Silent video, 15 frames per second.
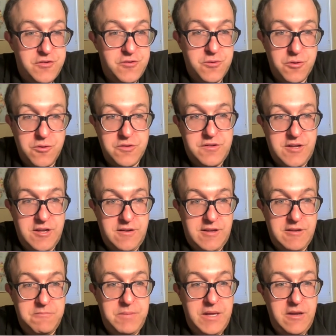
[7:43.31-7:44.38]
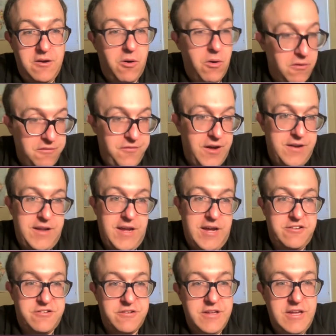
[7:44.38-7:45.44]
schools can be whole
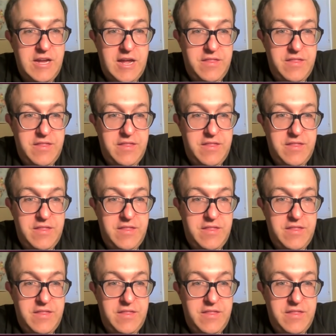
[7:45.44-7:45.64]
financially,